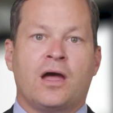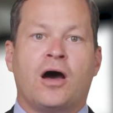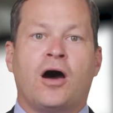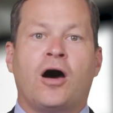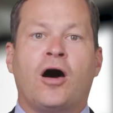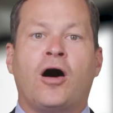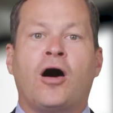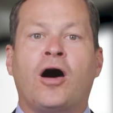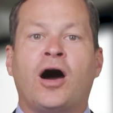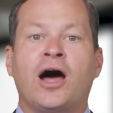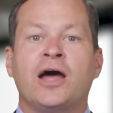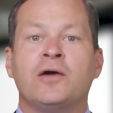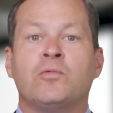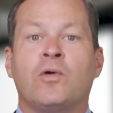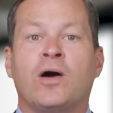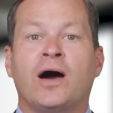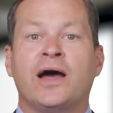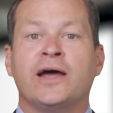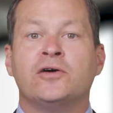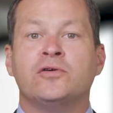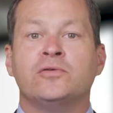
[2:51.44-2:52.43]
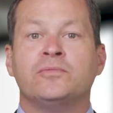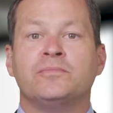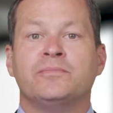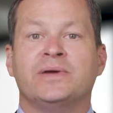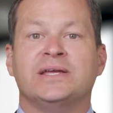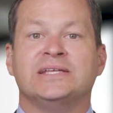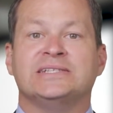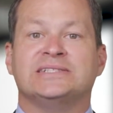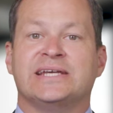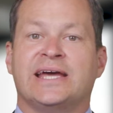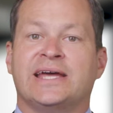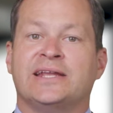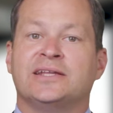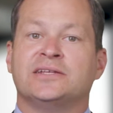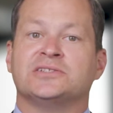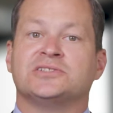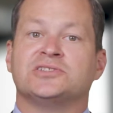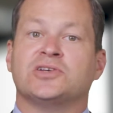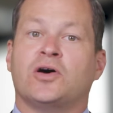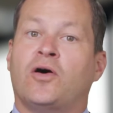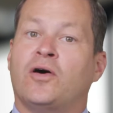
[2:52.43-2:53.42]
A high WALE means
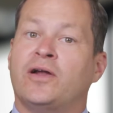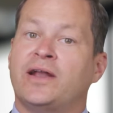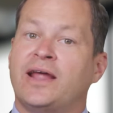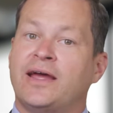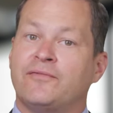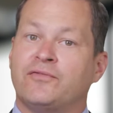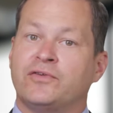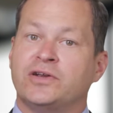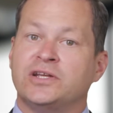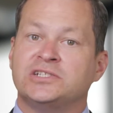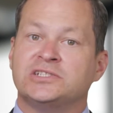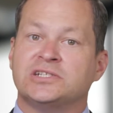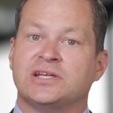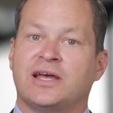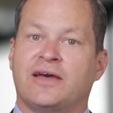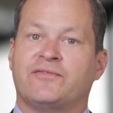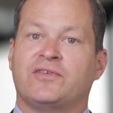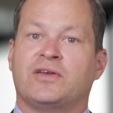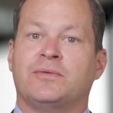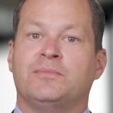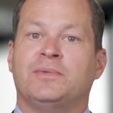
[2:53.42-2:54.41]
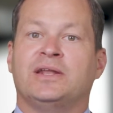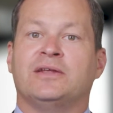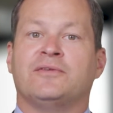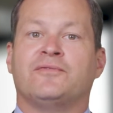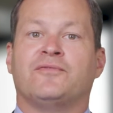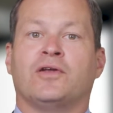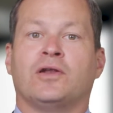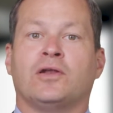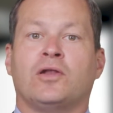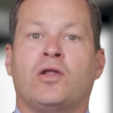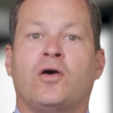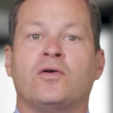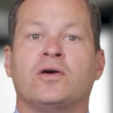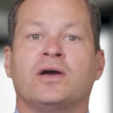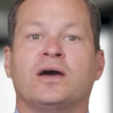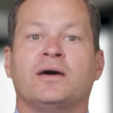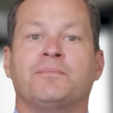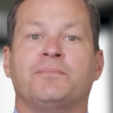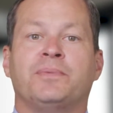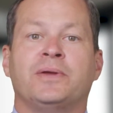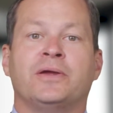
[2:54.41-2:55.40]
tenants on average have committed for
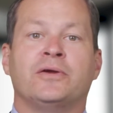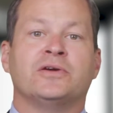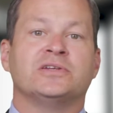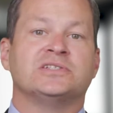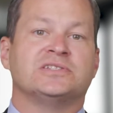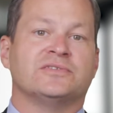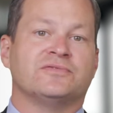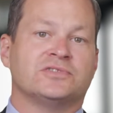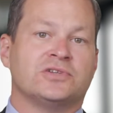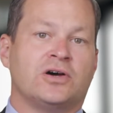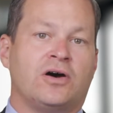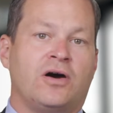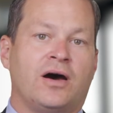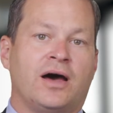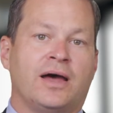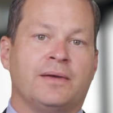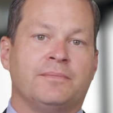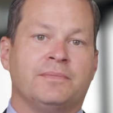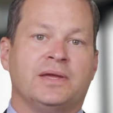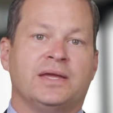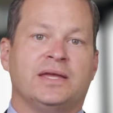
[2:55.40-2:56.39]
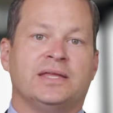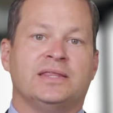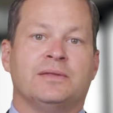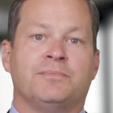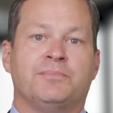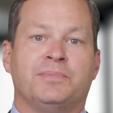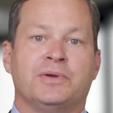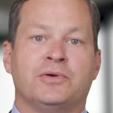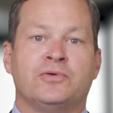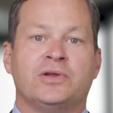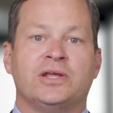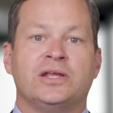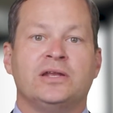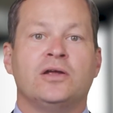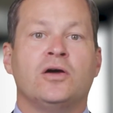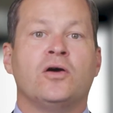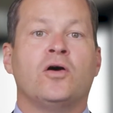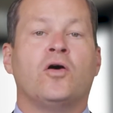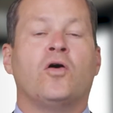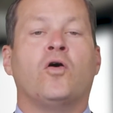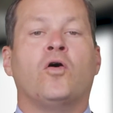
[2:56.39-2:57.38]
longer periods of time in the building
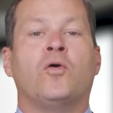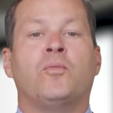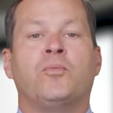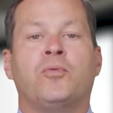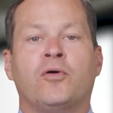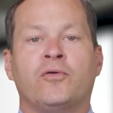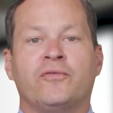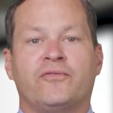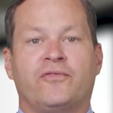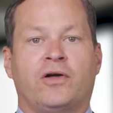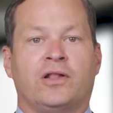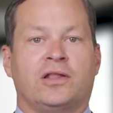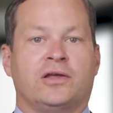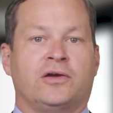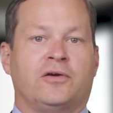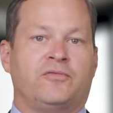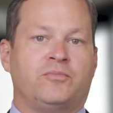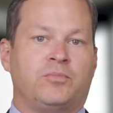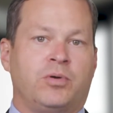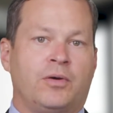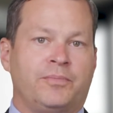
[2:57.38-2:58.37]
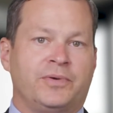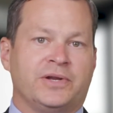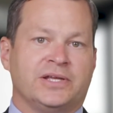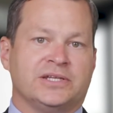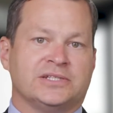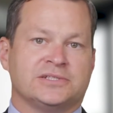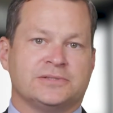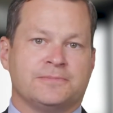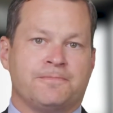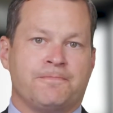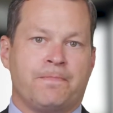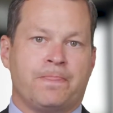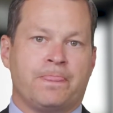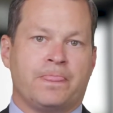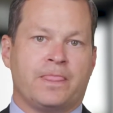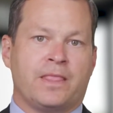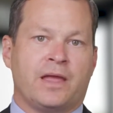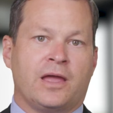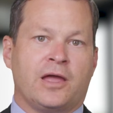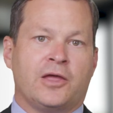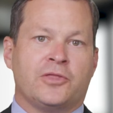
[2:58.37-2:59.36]
or portfolio of properties.
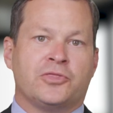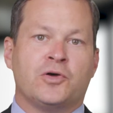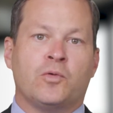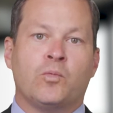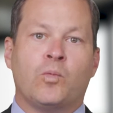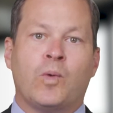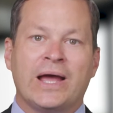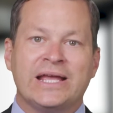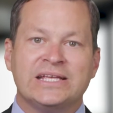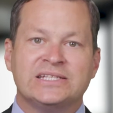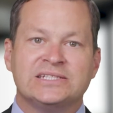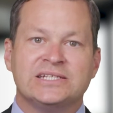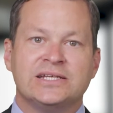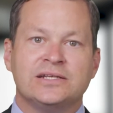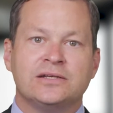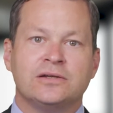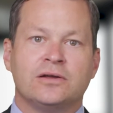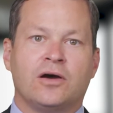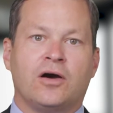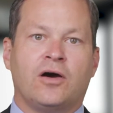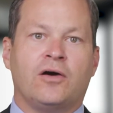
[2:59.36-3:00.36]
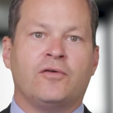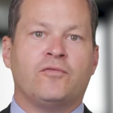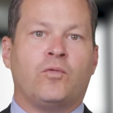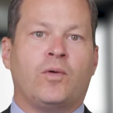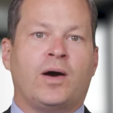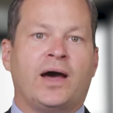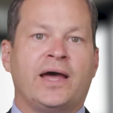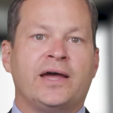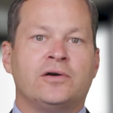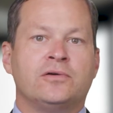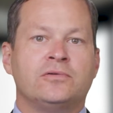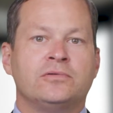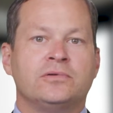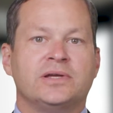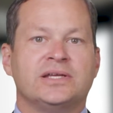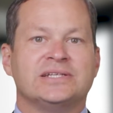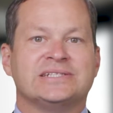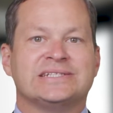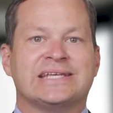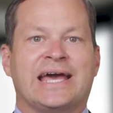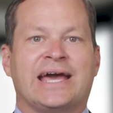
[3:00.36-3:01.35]
The weighting of WALE
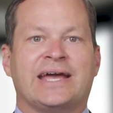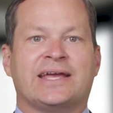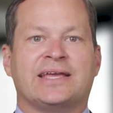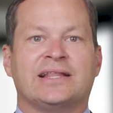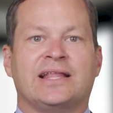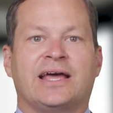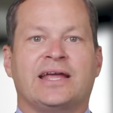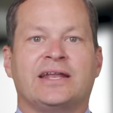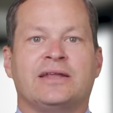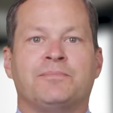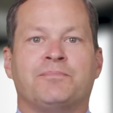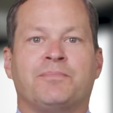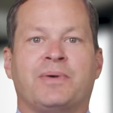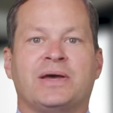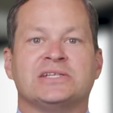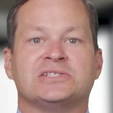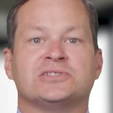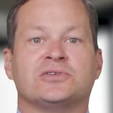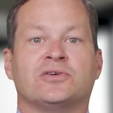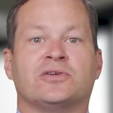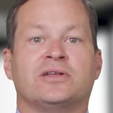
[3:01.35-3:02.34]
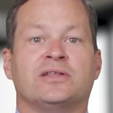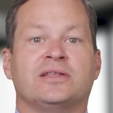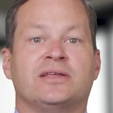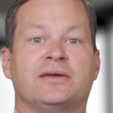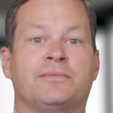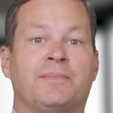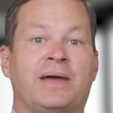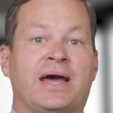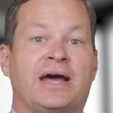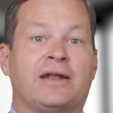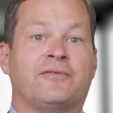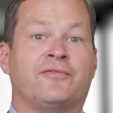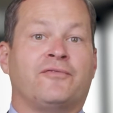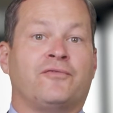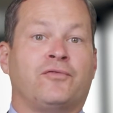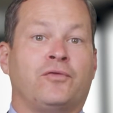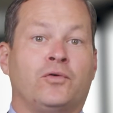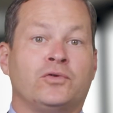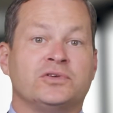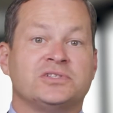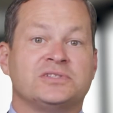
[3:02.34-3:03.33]
is calculated based on the amount of
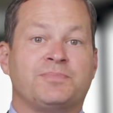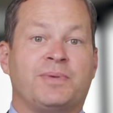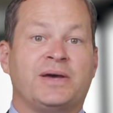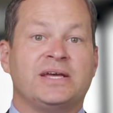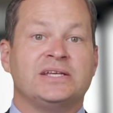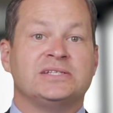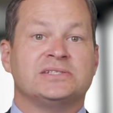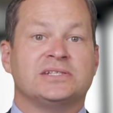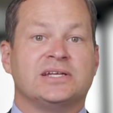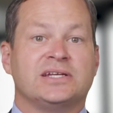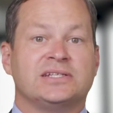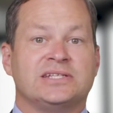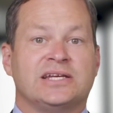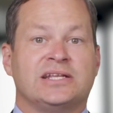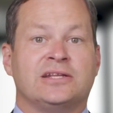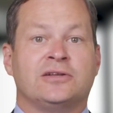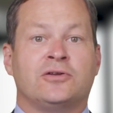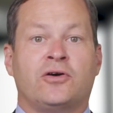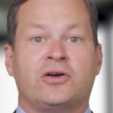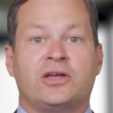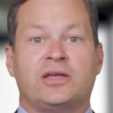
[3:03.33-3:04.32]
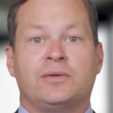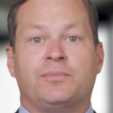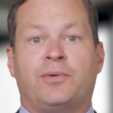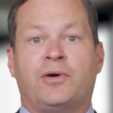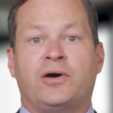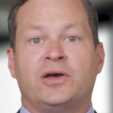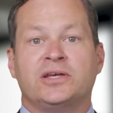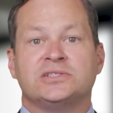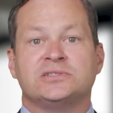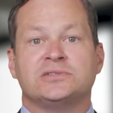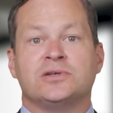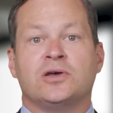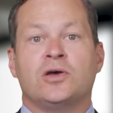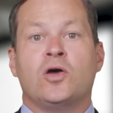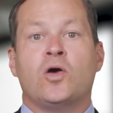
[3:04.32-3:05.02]
floor space a tenant occupies,